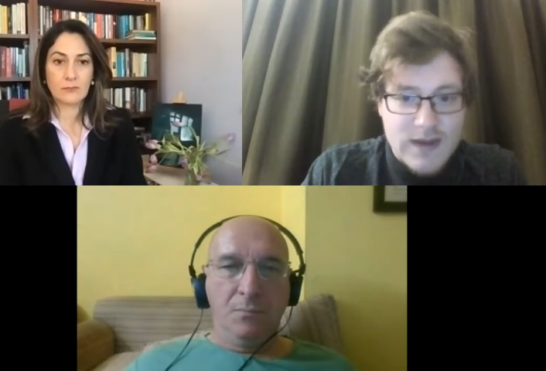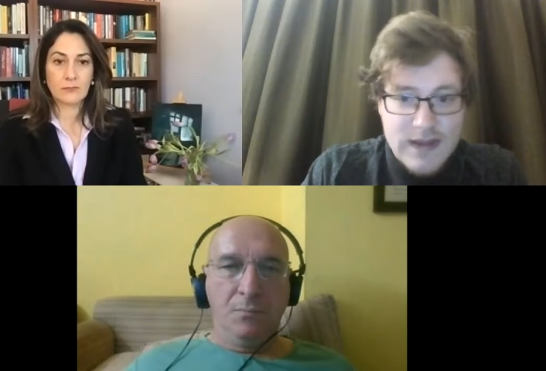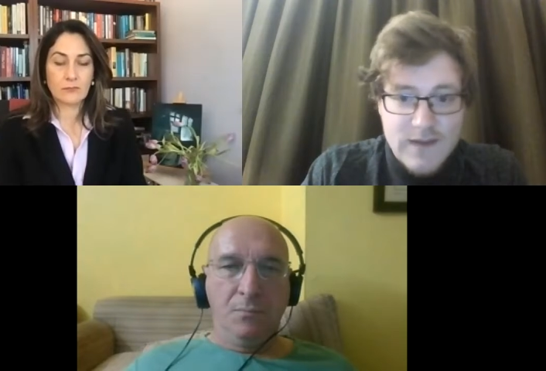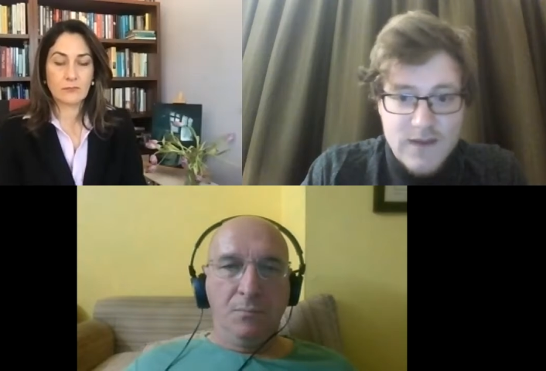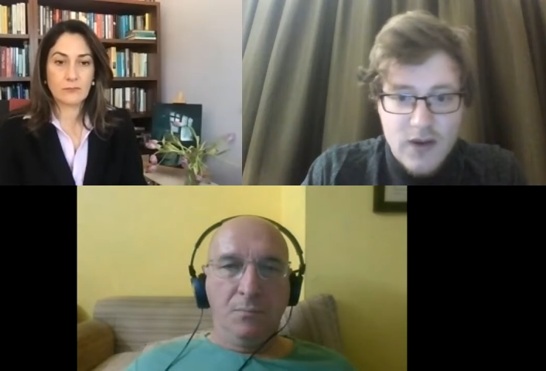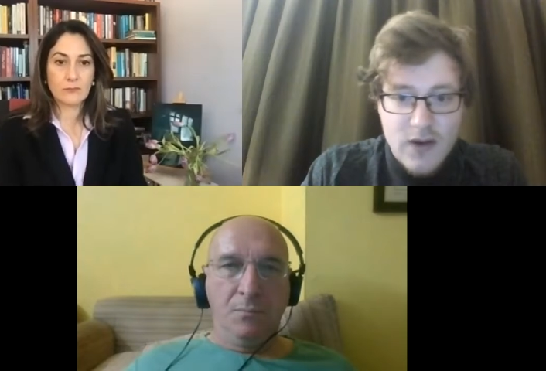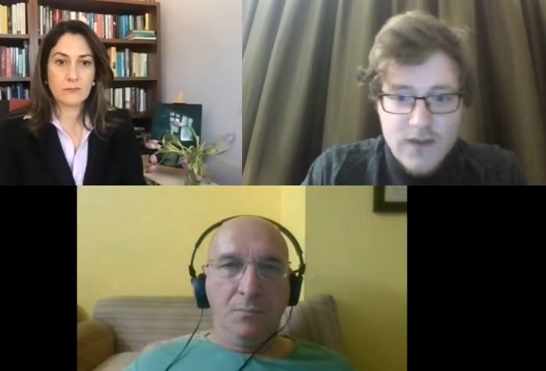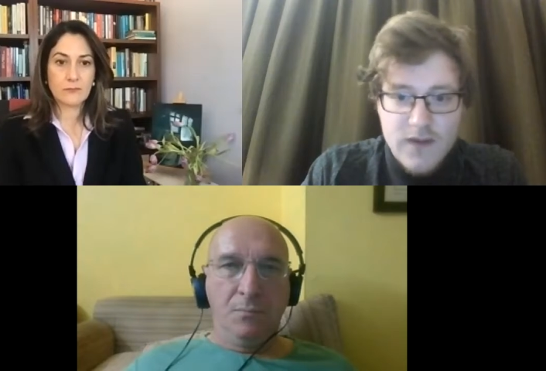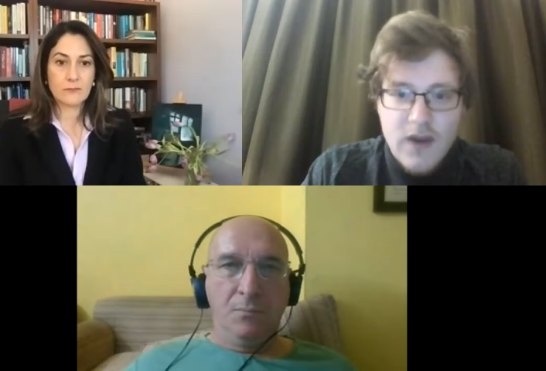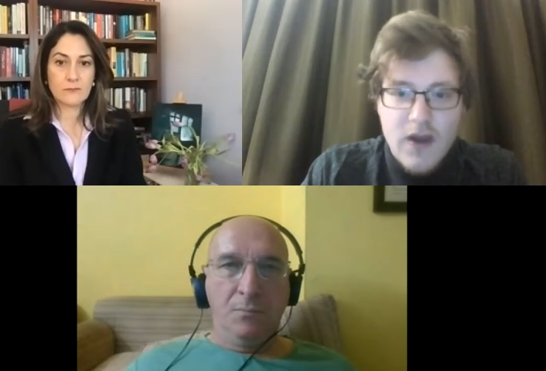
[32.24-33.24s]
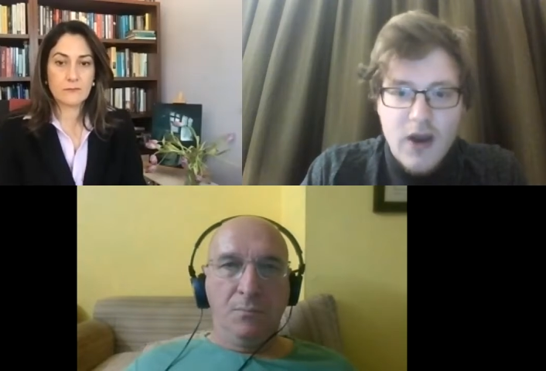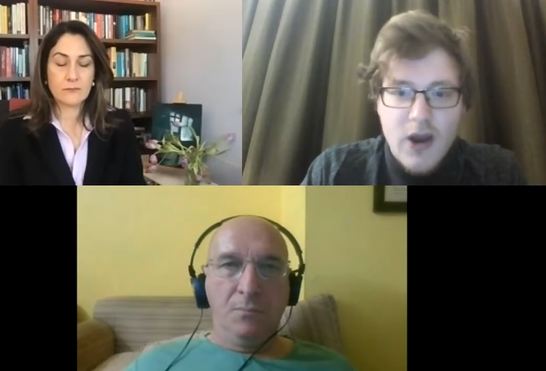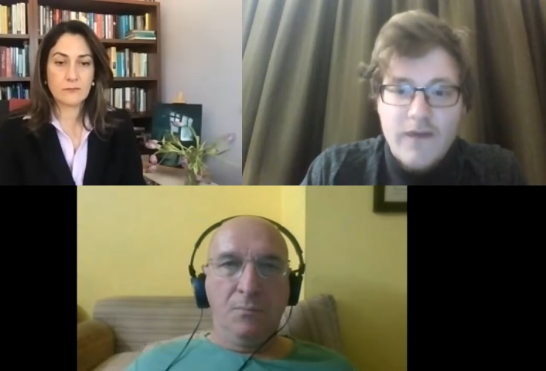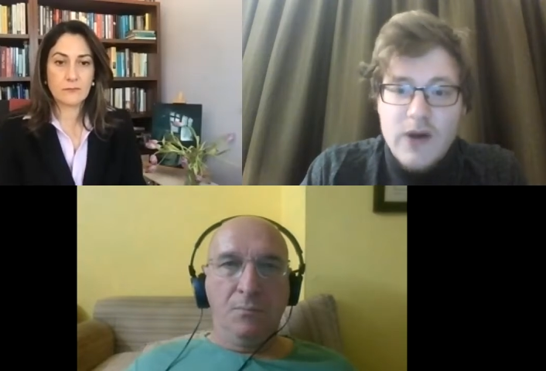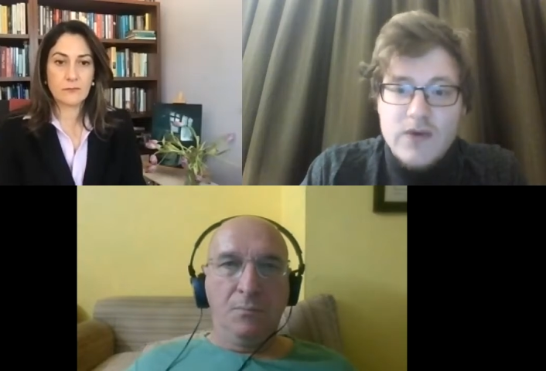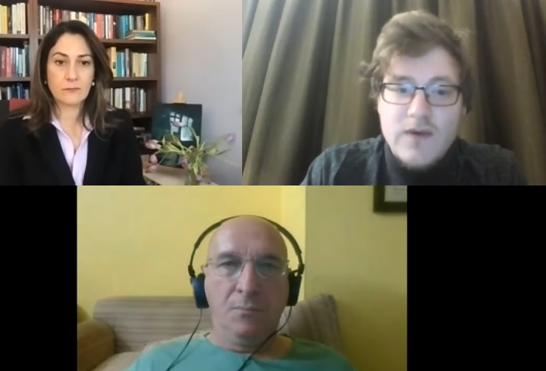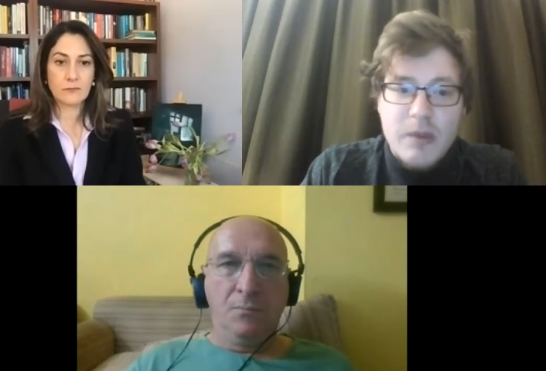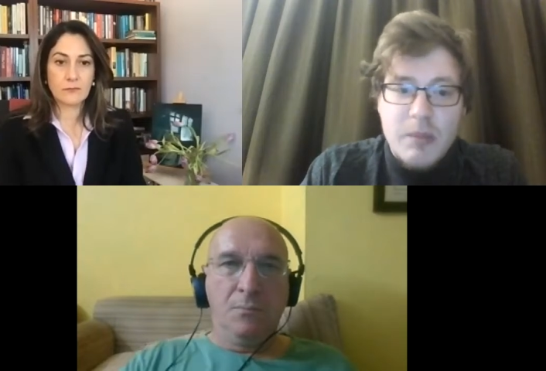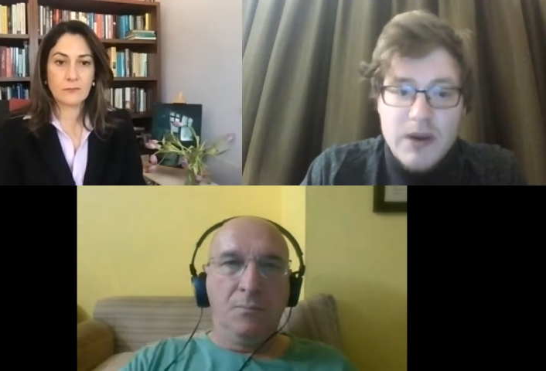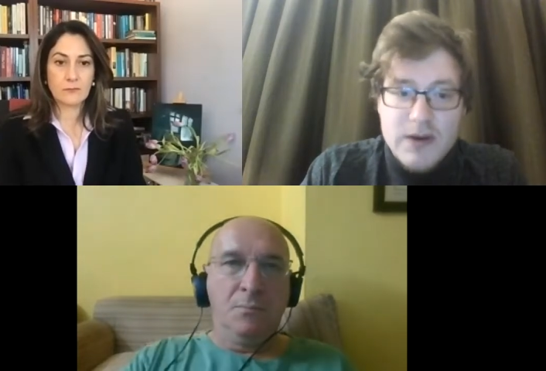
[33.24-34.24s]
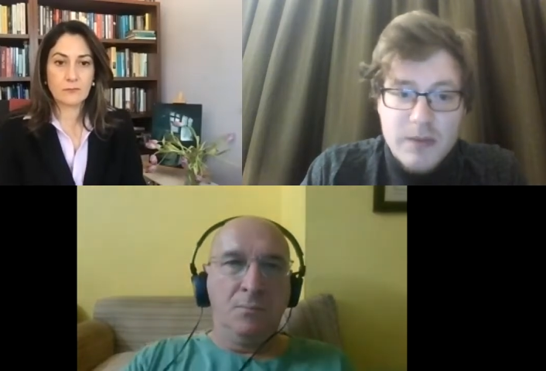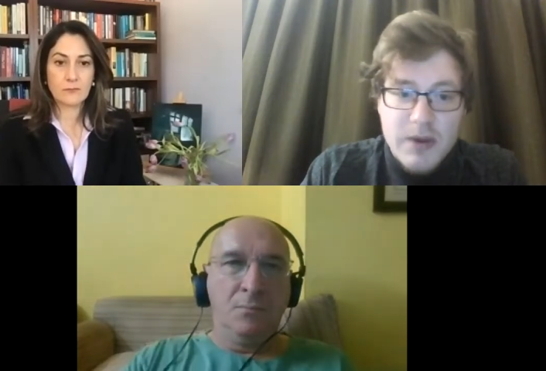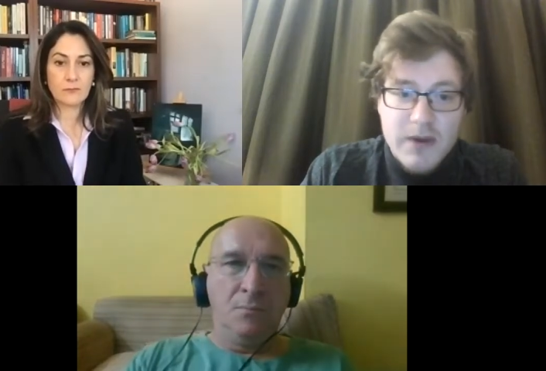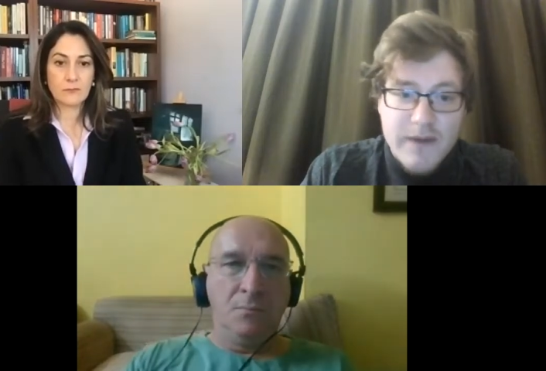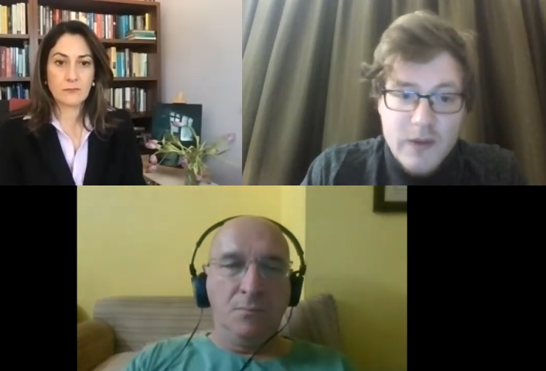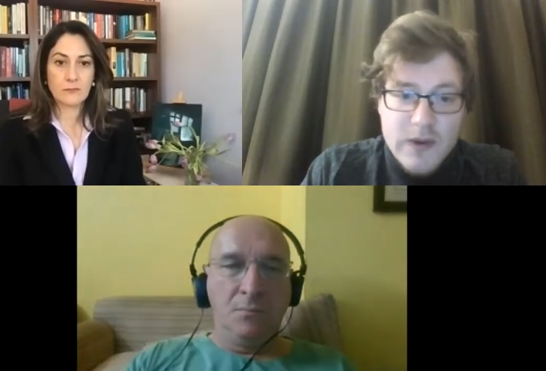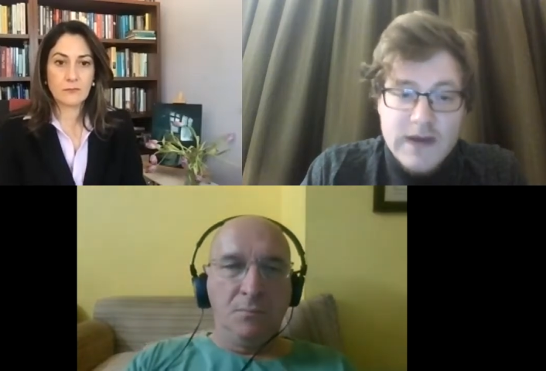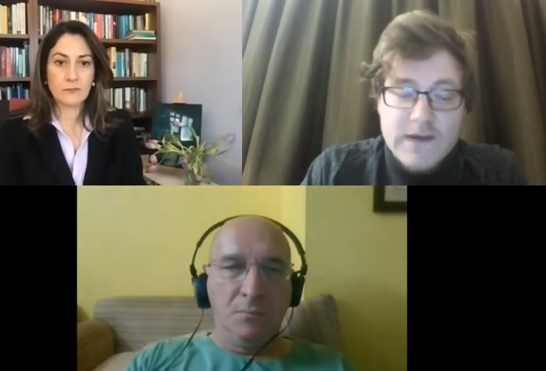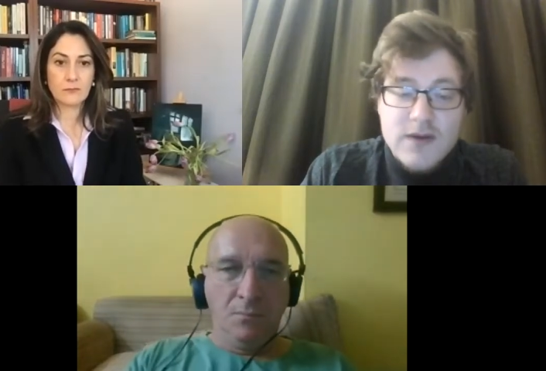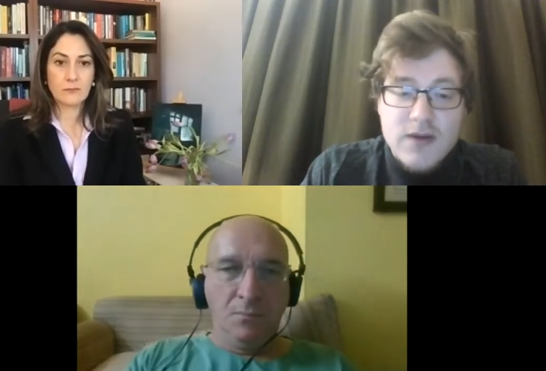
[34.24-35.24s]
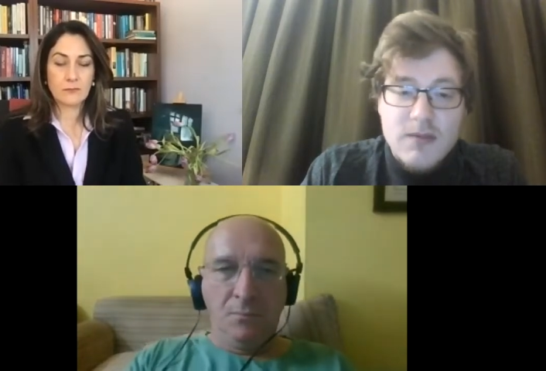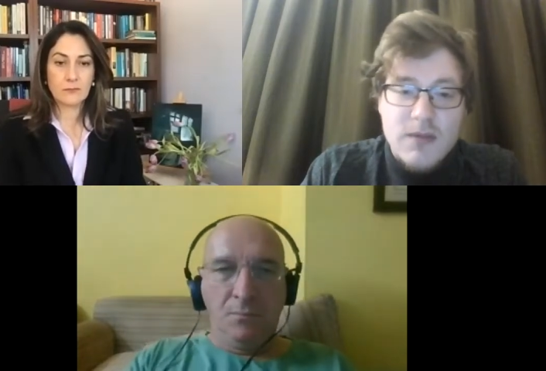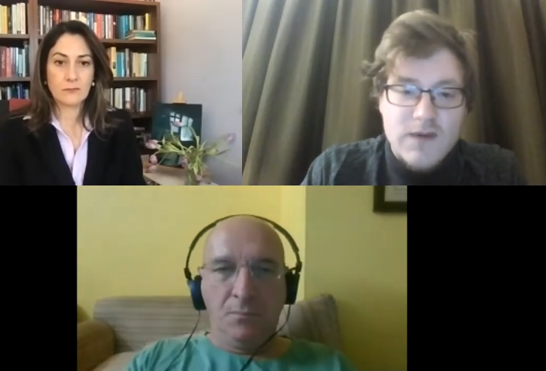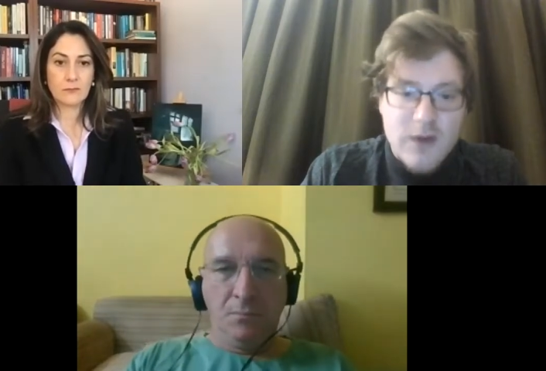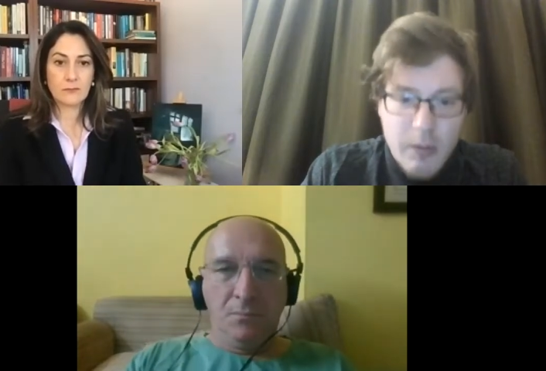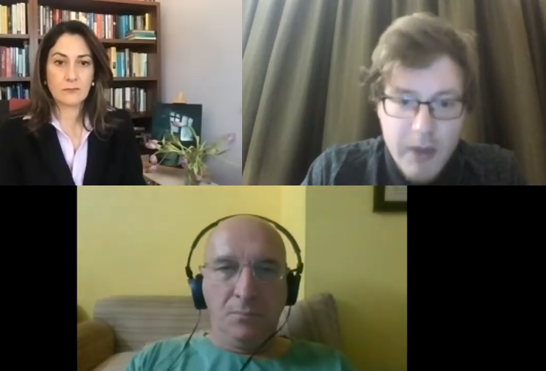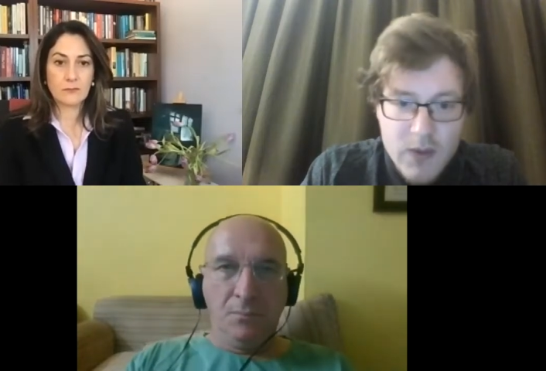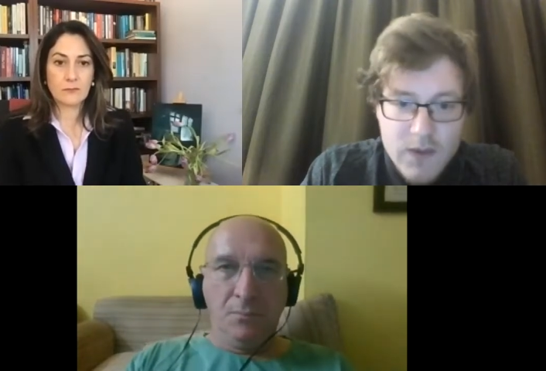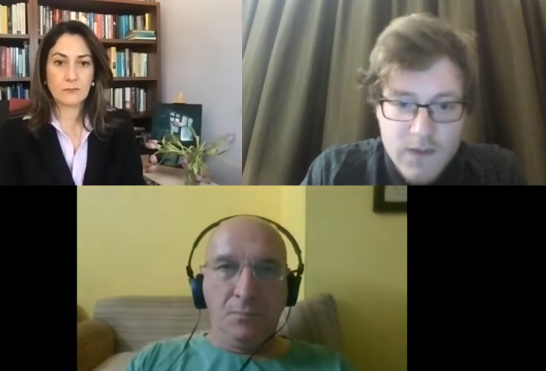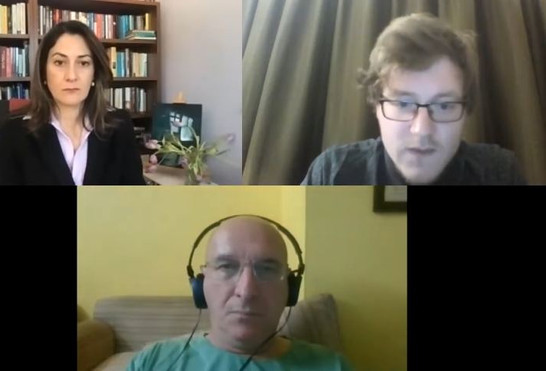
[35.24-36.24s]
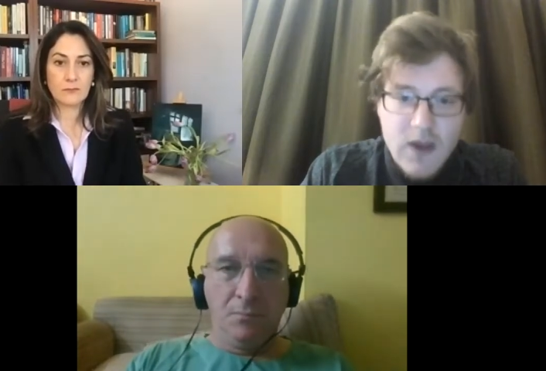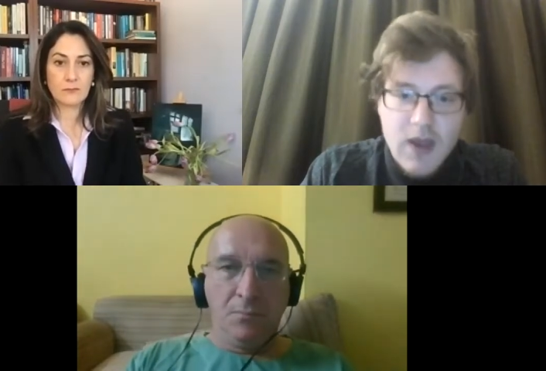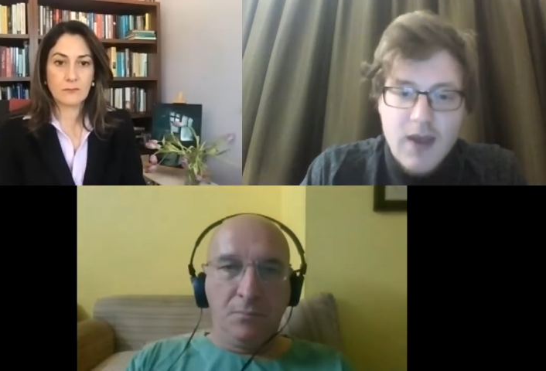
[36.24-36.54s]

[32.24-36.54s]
Speaker 1: these talks are founder of the Peer to Peer Foundation, Michel Bauwens,